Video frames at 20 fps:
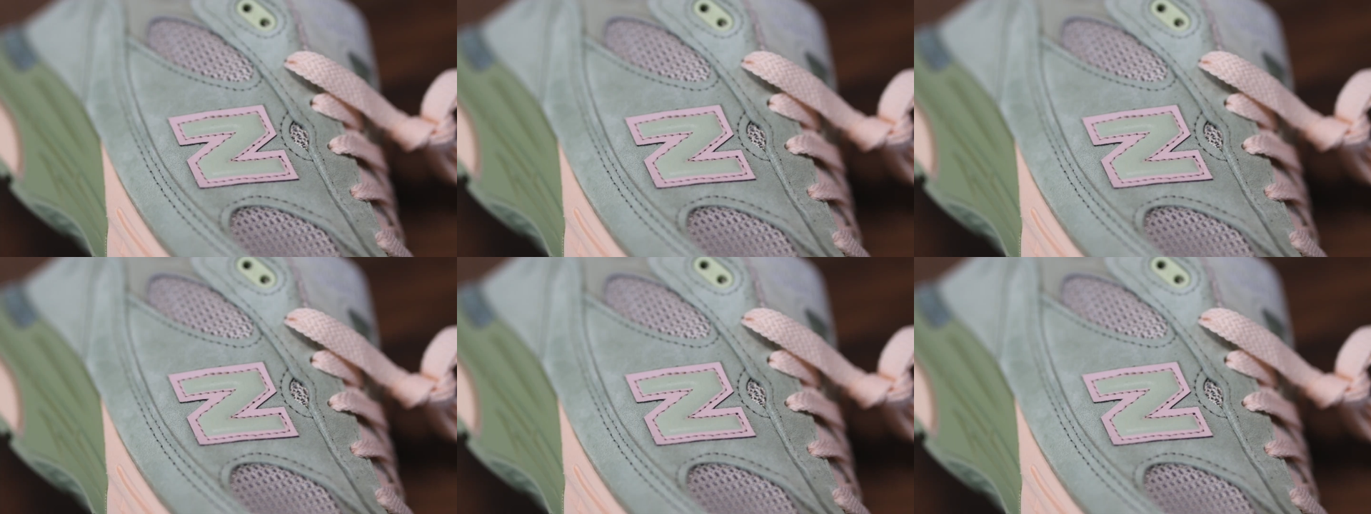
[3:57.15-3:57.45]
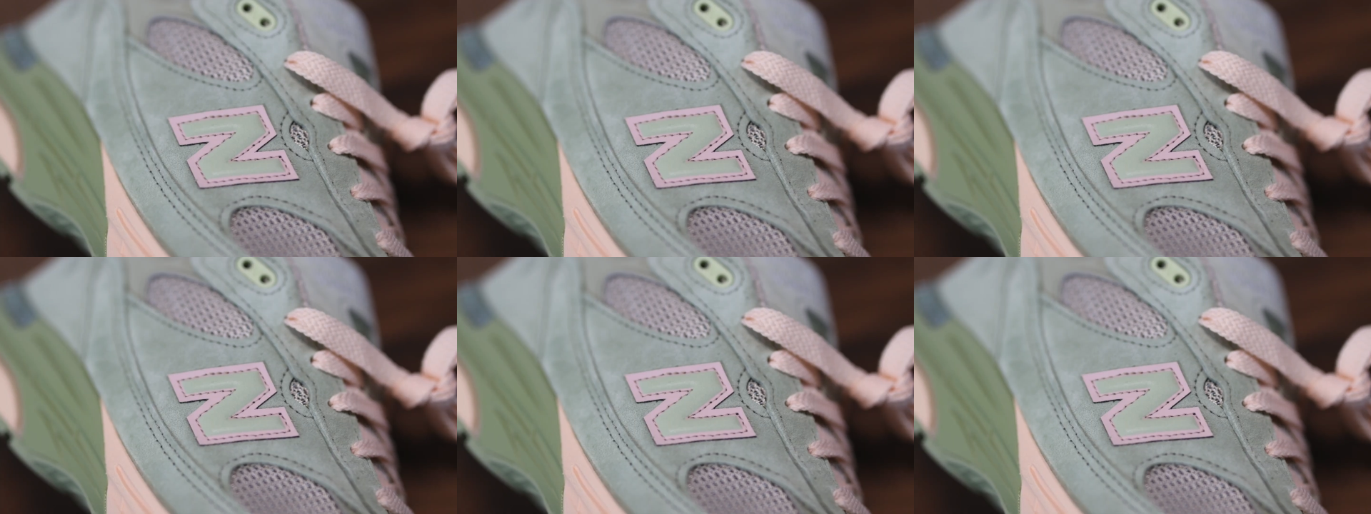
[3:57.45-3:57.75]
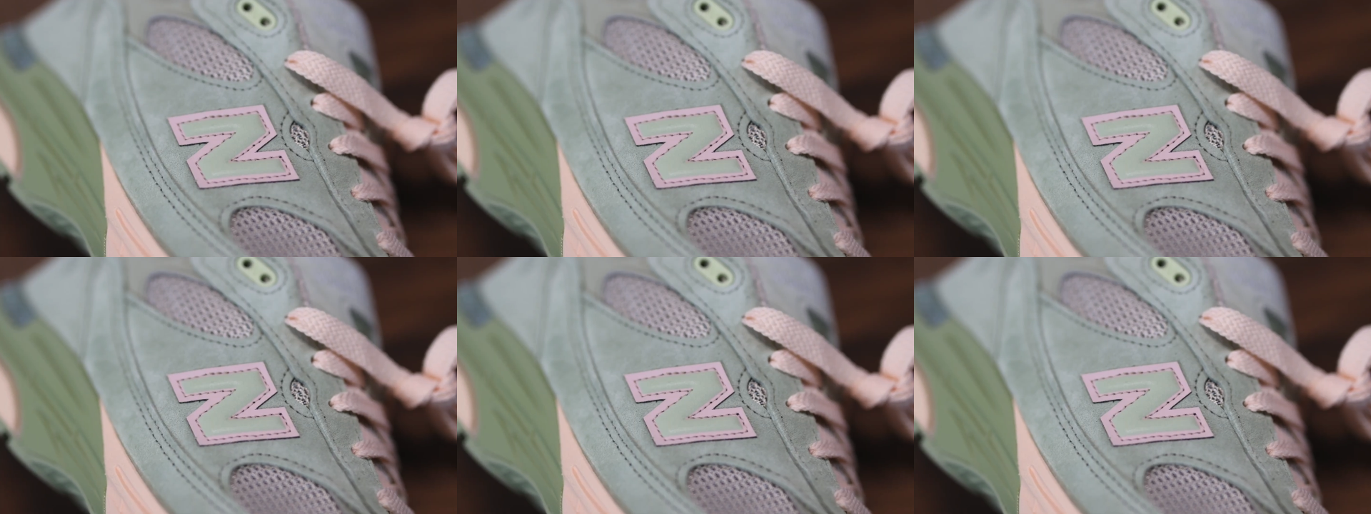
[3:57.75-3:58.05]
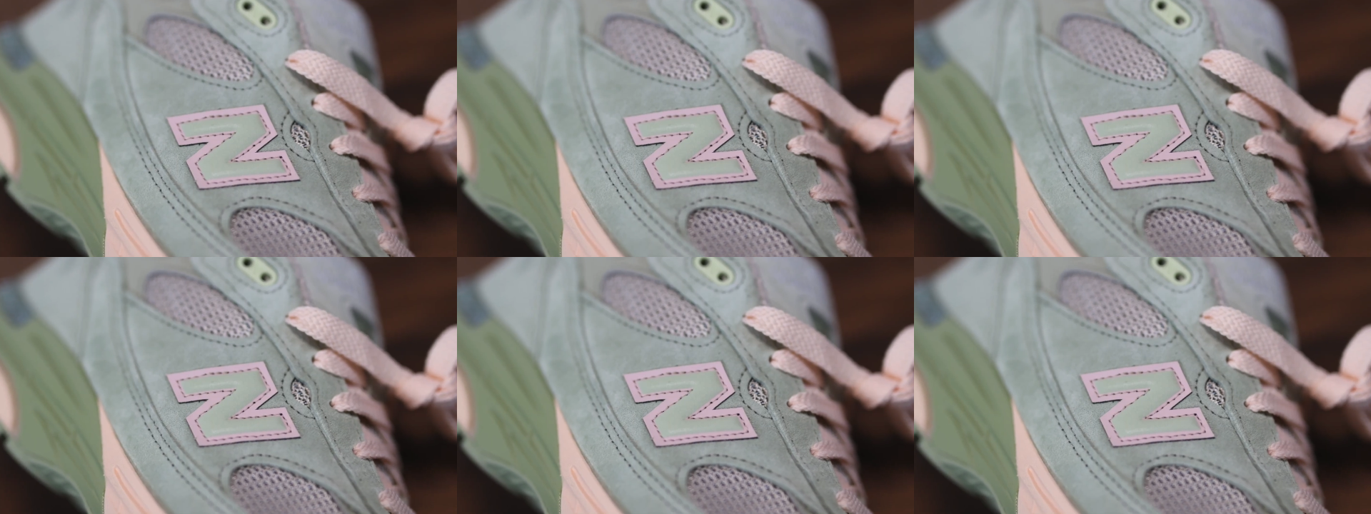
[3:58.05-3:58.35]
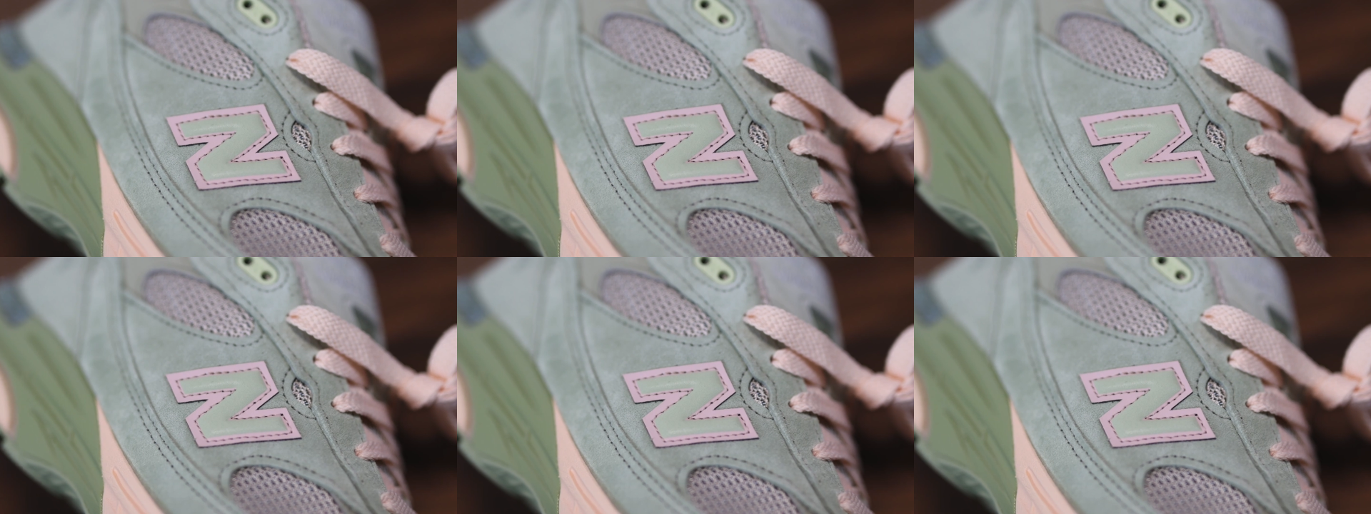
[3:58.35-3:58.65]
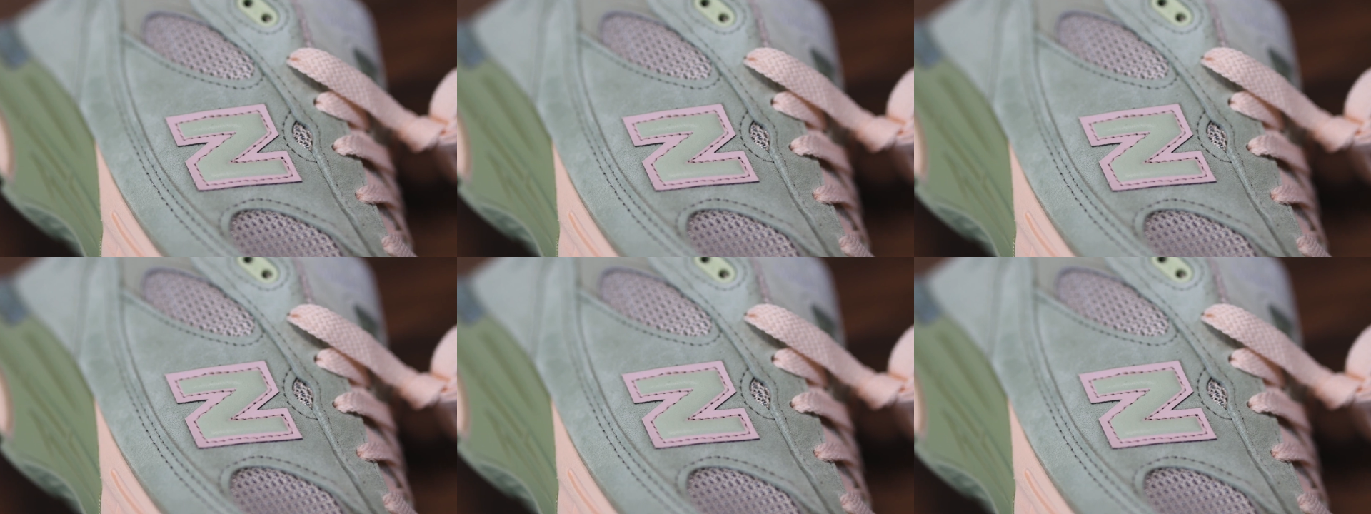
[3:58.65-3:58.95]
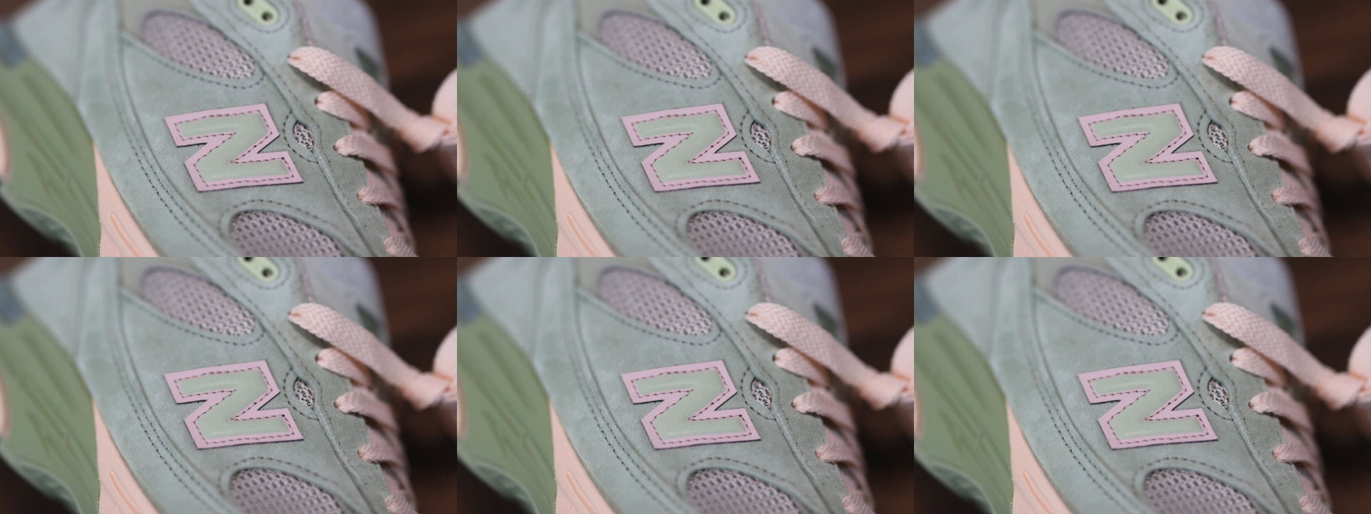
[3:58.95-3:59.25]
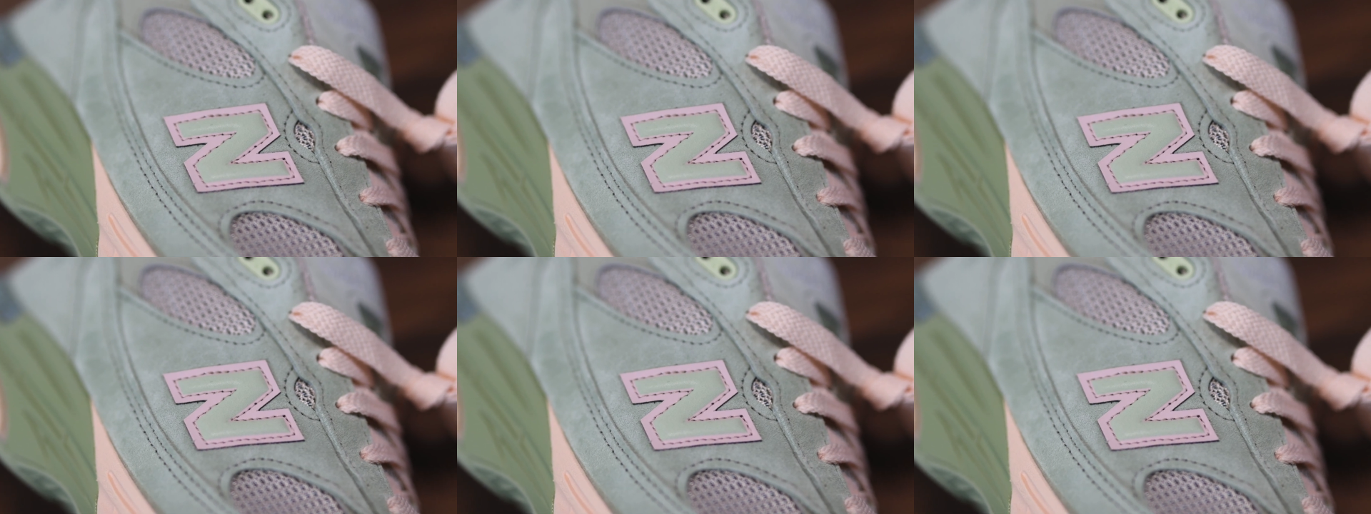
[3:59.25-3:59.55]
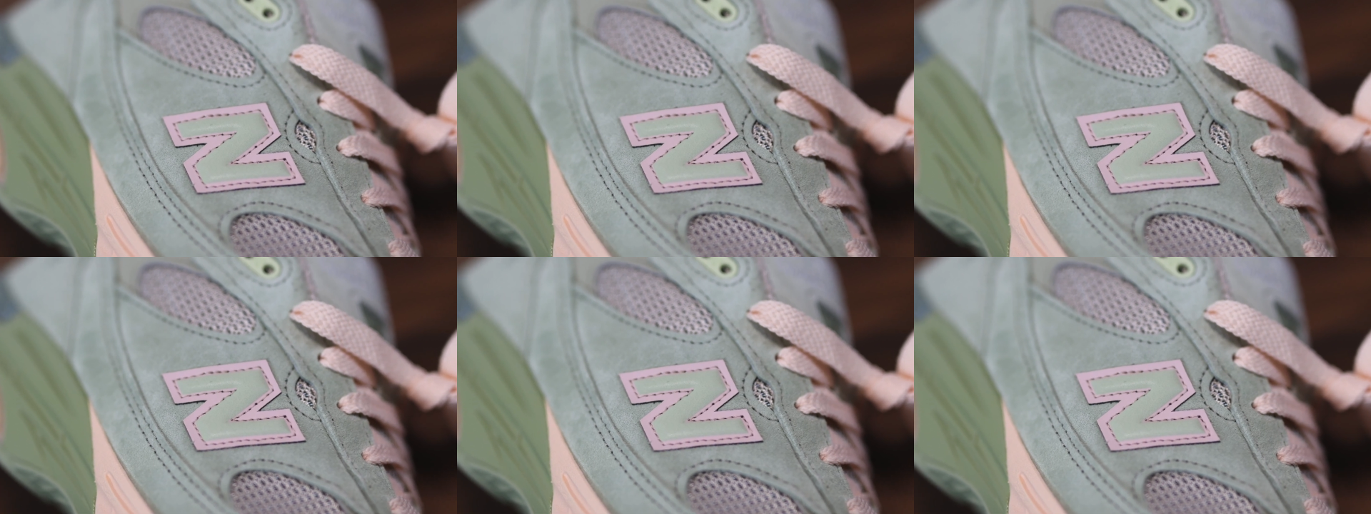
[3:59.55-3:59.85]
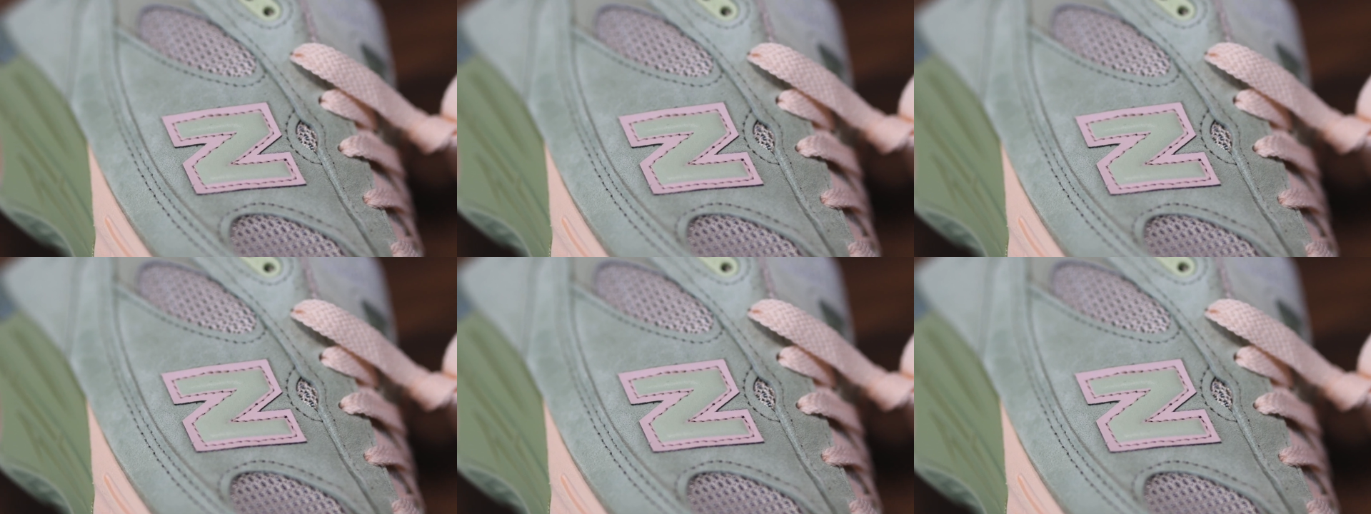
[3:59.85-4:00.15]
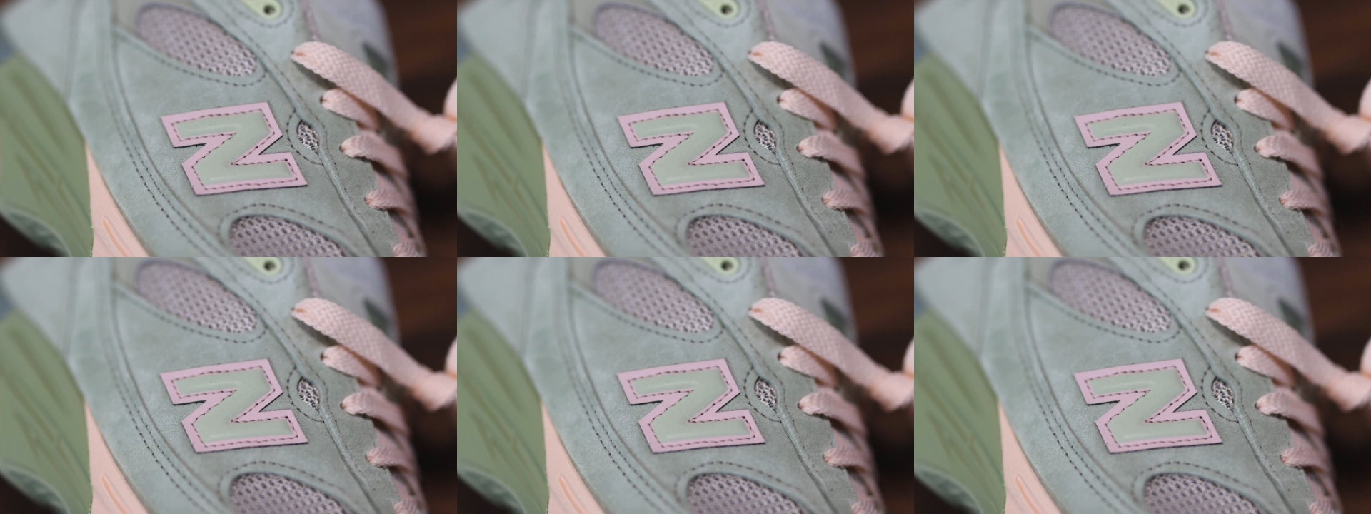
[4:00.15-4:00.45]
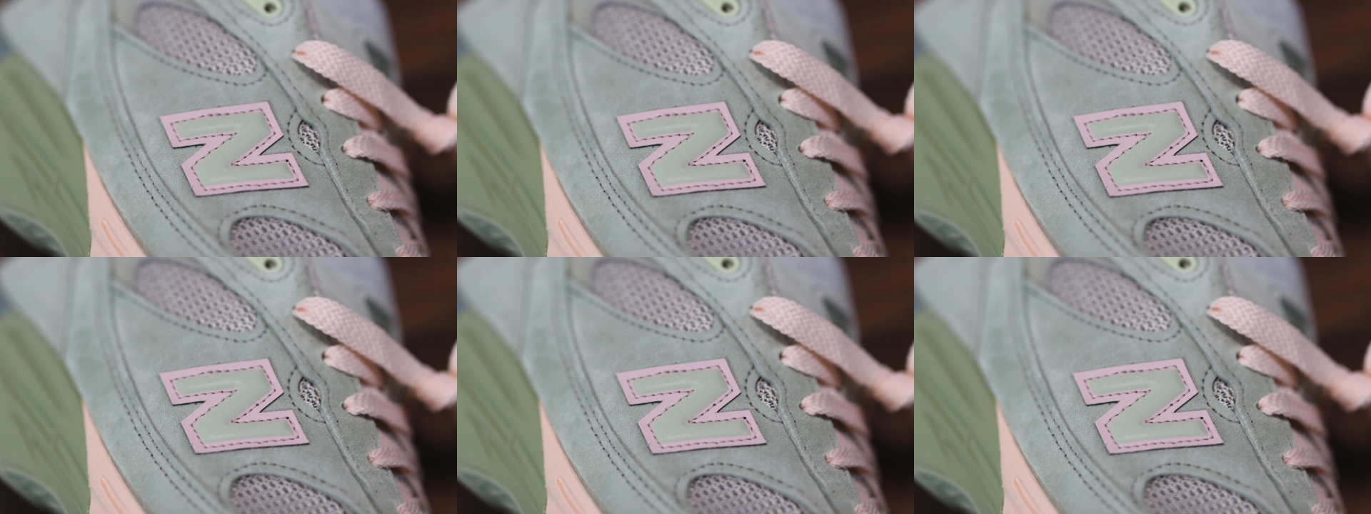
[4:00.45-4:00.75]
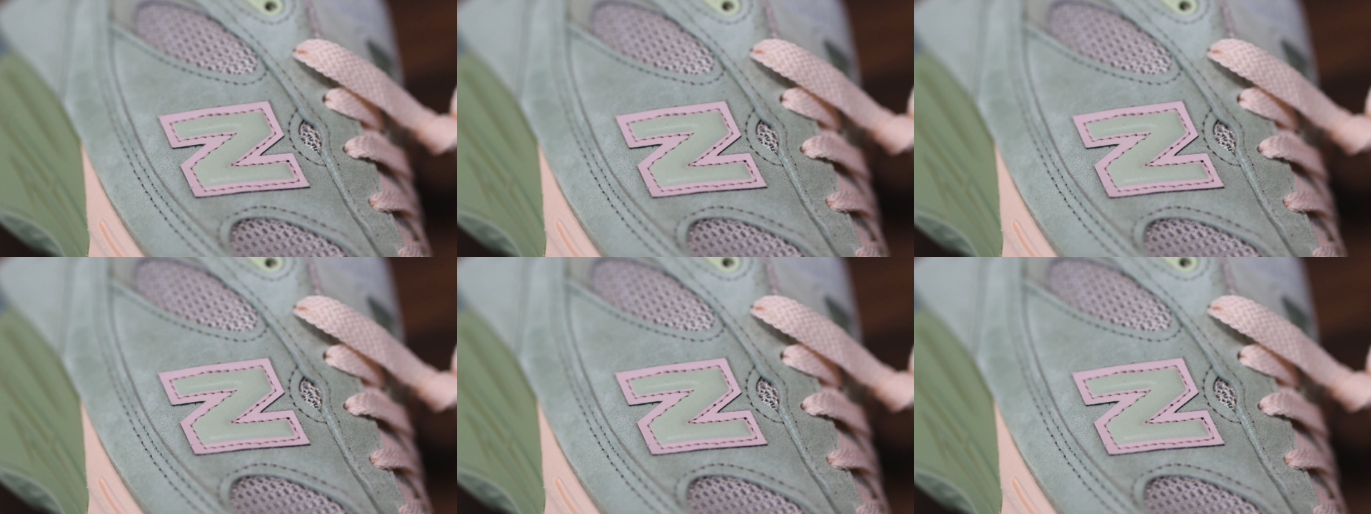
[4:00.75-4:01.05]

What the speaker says: [unreadable: no face in view]